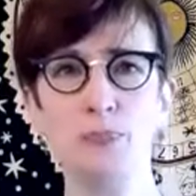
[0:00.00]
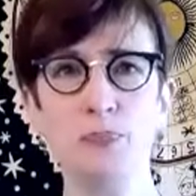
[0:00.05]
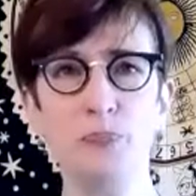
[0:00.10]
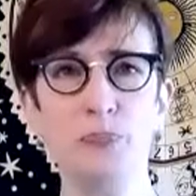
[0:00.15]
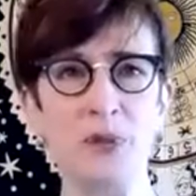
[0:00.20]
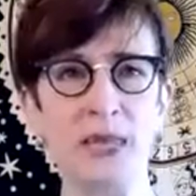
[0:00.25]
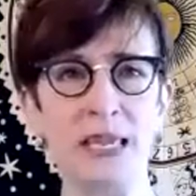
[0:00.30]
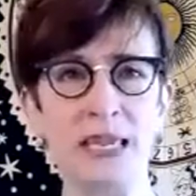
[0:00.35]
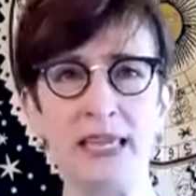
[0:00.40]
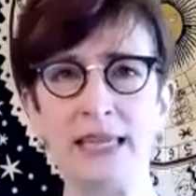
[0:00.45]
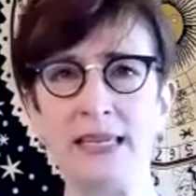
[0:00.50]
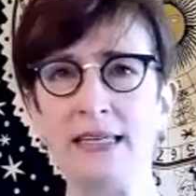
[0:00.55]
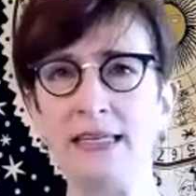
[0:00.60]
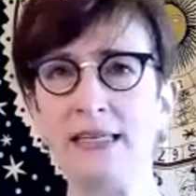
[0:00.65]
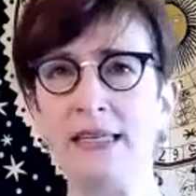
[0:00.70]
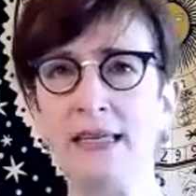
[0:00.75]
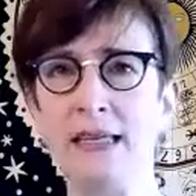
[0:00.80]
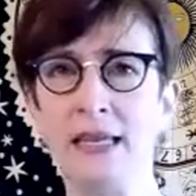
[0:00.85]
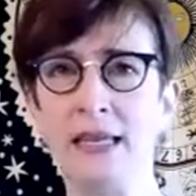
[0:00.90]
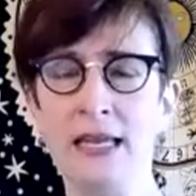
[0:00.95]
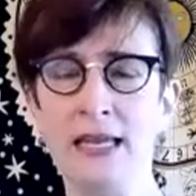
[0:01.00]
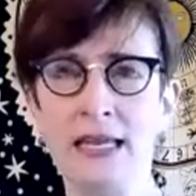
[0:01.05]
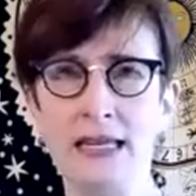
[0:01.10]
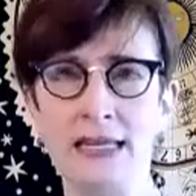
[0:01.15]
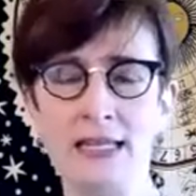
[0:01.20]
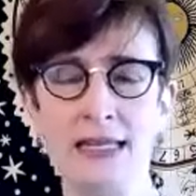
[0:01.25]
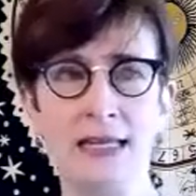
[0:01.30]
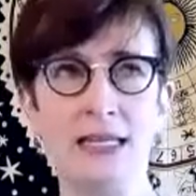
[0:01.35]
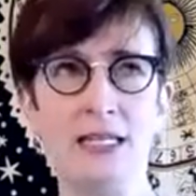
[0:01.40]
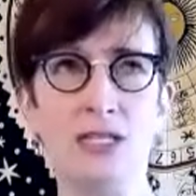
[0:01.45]
big
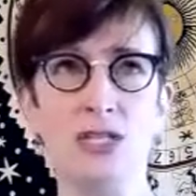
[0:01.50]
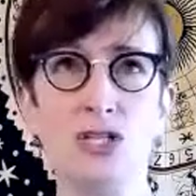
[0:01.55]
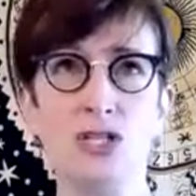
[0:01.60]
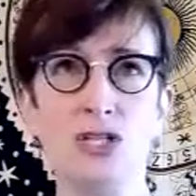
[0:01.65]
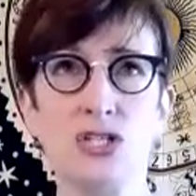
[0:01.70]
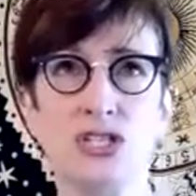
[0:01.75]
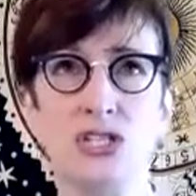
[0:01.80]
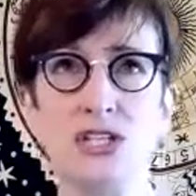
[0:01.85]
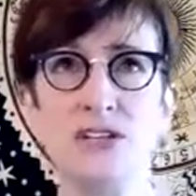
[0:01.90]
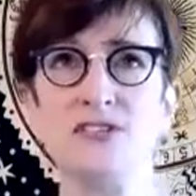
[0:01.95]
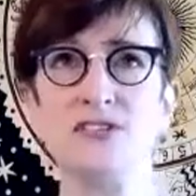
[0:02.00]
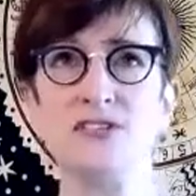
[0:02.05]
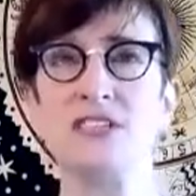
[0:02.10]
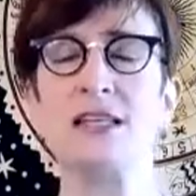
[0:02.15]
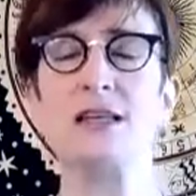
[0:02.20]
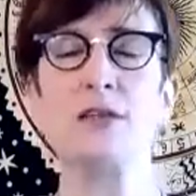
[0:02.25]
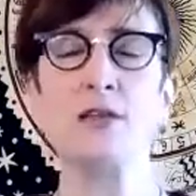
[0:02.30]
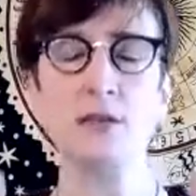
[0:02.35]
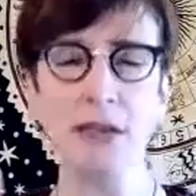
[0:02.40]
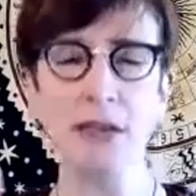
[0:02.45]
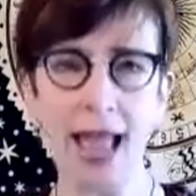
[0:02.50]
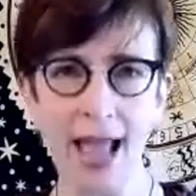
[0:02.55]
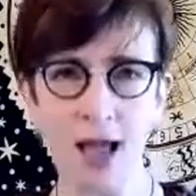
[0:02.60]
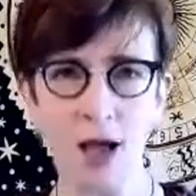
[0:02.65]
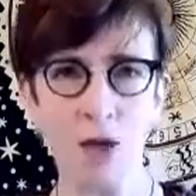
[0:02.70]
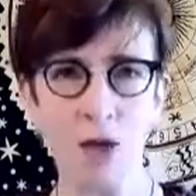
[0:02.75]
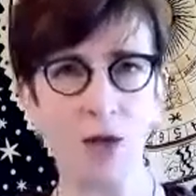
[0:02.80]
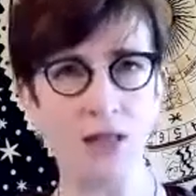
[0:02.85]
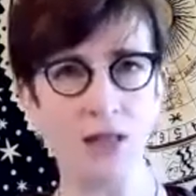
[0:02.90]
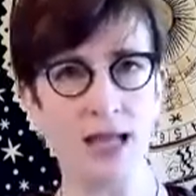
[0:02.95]
shifts and
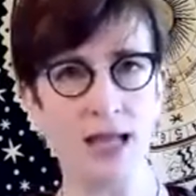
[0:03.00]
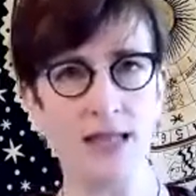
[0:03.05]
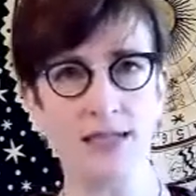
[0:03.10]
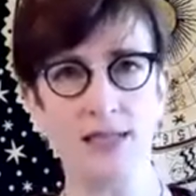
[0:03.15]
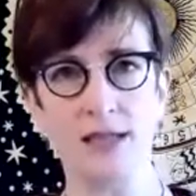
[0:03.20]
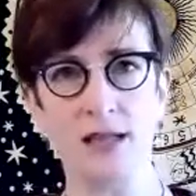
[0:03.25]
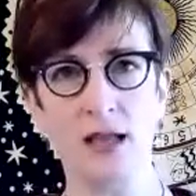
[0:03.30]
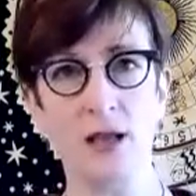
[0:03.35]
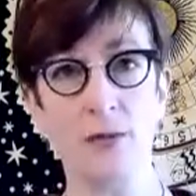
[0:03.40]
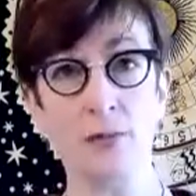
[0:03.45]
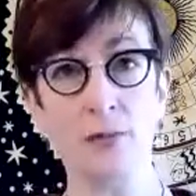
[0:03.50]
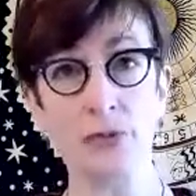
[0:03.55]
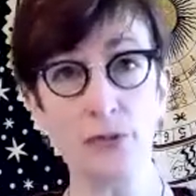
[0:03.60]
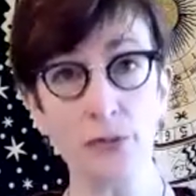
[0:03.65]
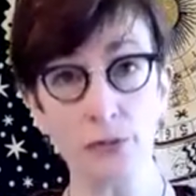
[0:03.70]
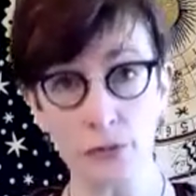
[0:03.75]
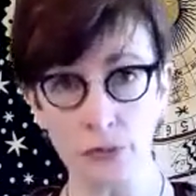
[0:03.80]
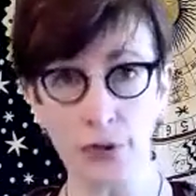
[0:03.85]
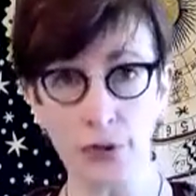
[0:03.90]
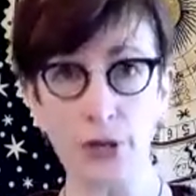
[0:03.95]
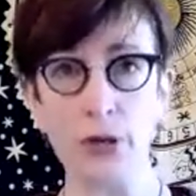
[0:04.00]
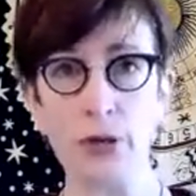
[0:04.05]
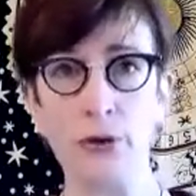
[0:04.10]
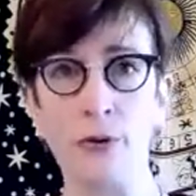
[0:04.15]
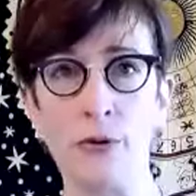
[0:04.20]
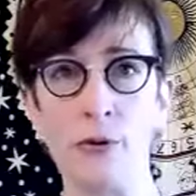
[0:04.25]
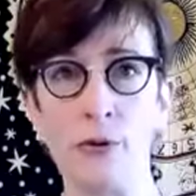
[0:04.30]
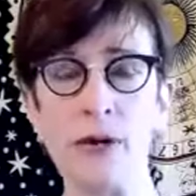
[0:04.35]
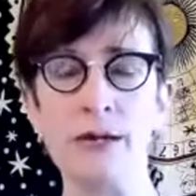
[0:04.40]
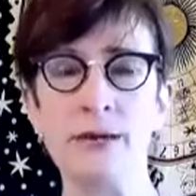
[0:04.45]
allow a lot to come
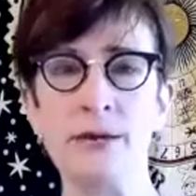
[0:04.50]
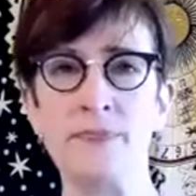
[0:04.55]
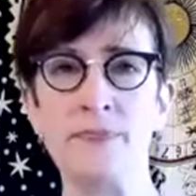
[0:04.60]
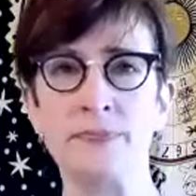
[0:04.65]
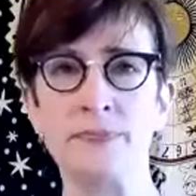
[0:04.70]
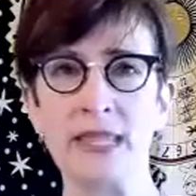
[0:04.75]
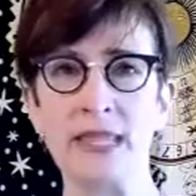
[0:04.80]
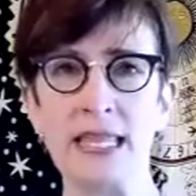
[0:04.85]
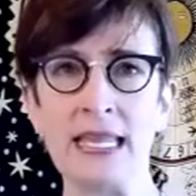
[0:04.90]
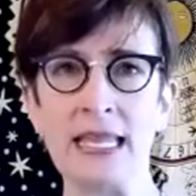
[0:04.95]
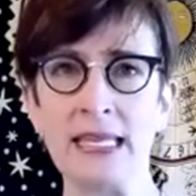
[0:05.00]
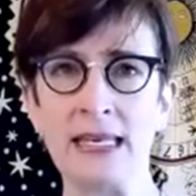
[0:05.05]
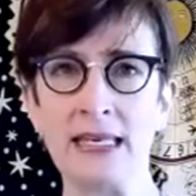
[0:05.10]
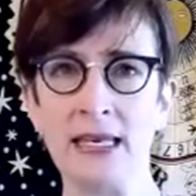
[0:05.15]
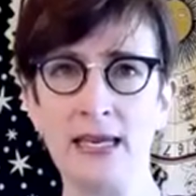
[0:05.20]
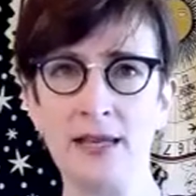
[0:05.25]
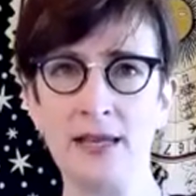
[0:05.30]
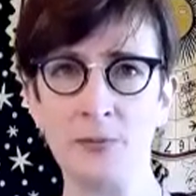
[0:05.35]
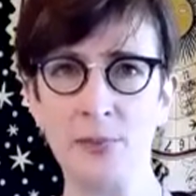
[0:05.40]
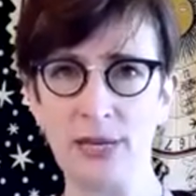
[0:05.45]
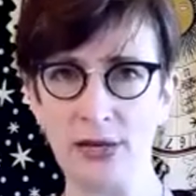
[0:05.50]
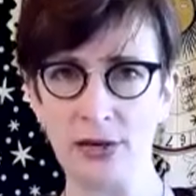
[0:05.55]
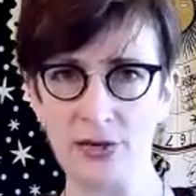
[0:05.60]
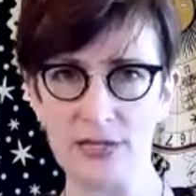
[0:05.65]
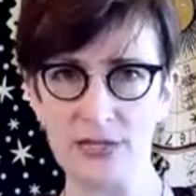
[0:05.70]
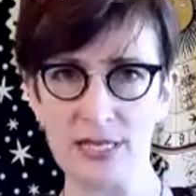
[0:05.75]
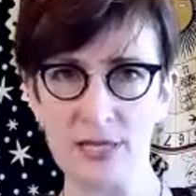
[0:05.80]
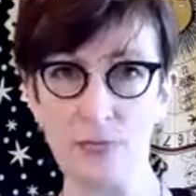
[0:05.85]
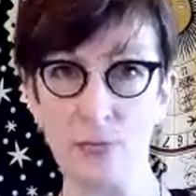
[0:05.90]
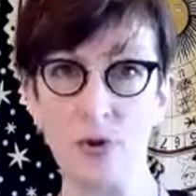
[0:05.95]
through in a bigger,
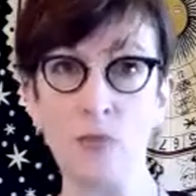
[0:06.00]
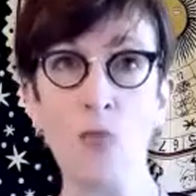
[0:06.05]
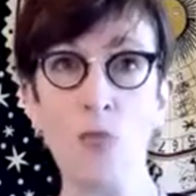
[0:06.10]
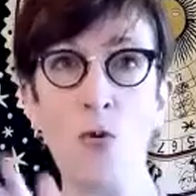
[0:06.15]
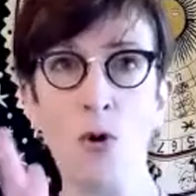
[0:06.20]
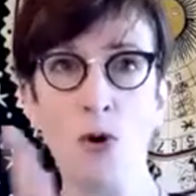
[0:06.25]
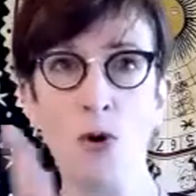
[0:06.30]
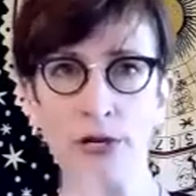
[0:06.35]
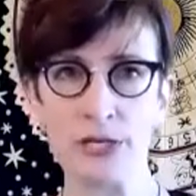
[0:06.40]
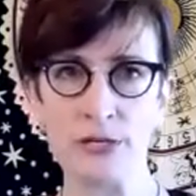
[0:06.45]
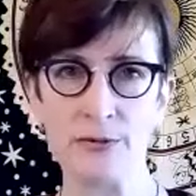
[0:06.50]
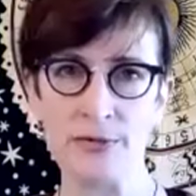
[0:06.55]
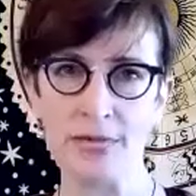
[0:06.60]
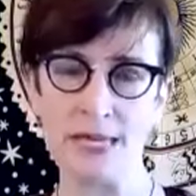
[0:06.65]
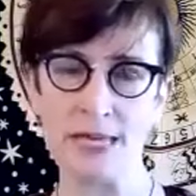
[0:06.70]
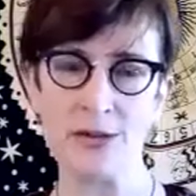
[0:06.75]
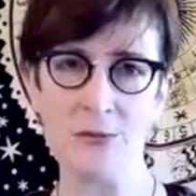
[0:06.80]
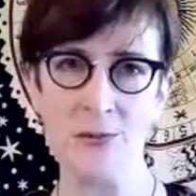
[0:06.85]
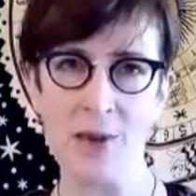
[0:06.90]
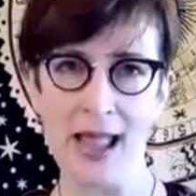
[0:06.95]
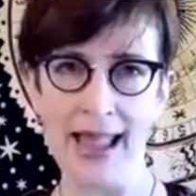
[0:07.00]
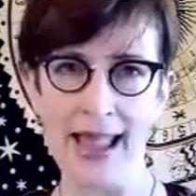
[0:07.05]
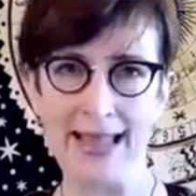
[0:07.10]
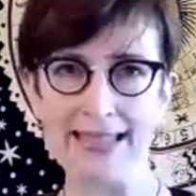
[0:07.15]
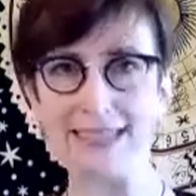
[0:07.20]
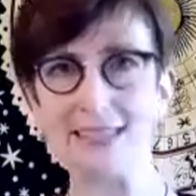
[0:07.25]
deeper, more unique way.